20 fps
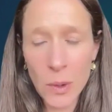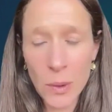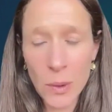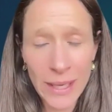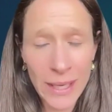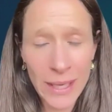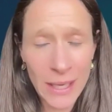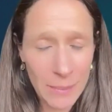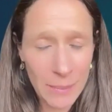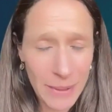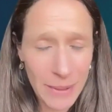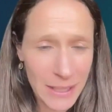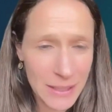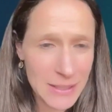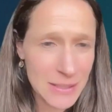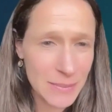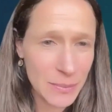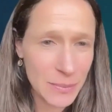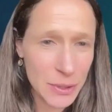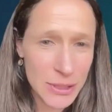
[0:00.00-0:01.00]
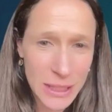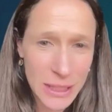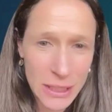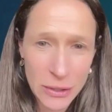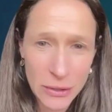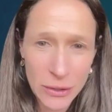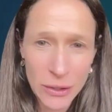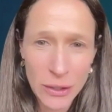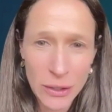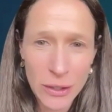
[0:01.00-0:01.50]
organic bans in
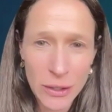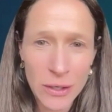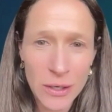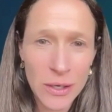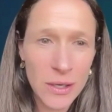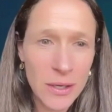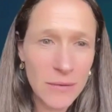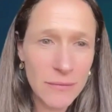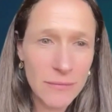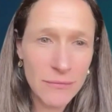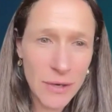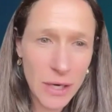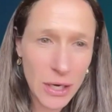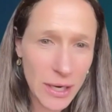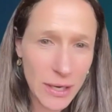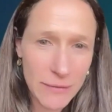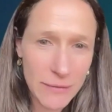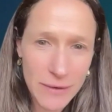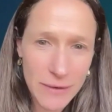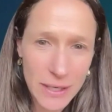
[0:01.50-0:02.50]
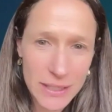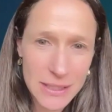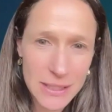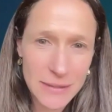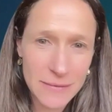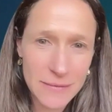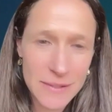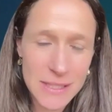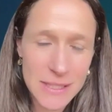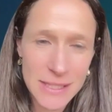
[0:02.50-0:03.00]
particular, very
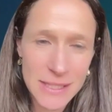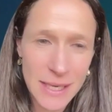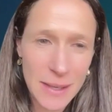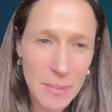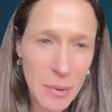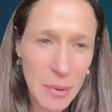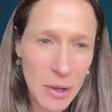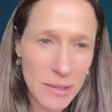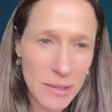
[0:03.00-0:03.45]
effective state